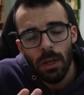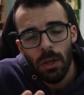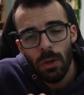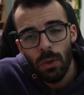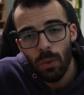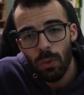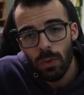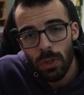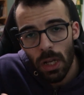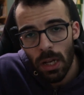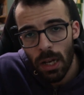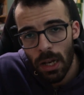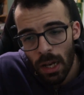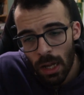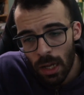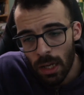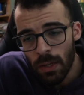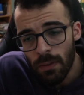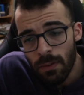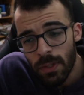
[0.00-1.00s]
whose
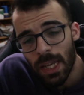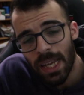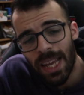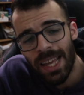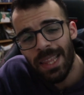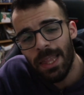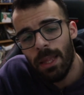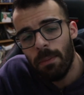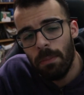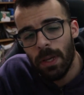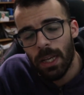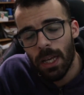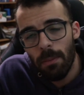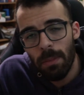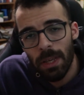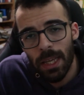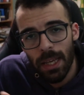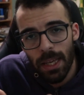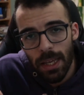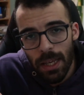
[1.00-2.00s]
lives end up
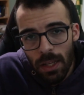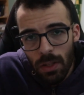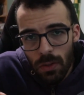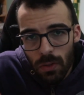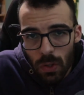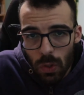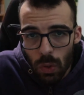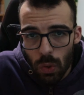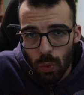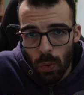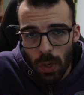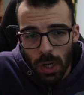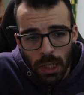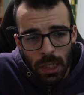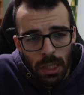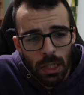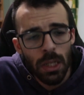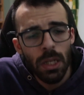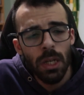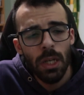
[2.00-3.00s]
becoming
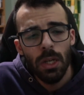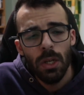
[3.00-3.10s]
intertwined